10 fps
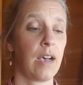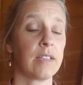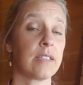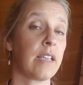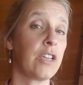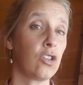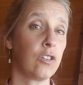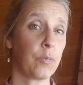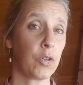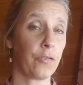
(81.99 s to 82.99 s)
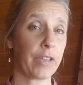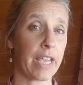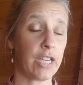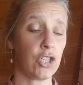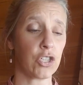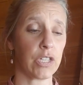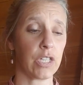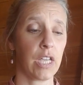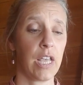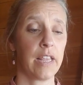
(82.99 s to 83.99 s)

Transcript: A cycle of purification